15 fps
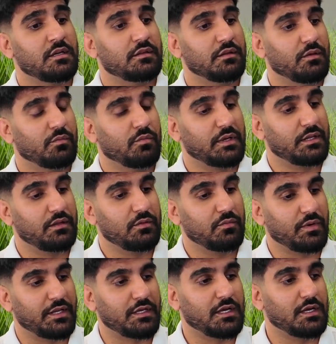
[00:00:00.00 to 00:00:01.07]
when
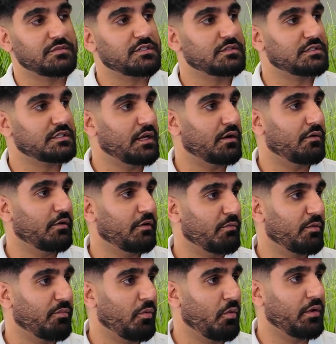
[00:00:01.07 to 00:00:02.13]
it comes to CRA
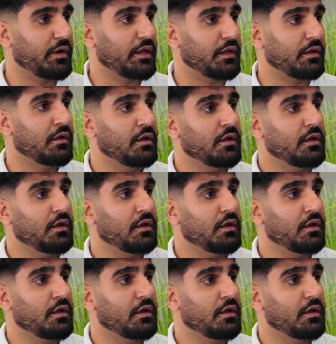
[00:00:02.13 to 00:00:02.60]
reporting,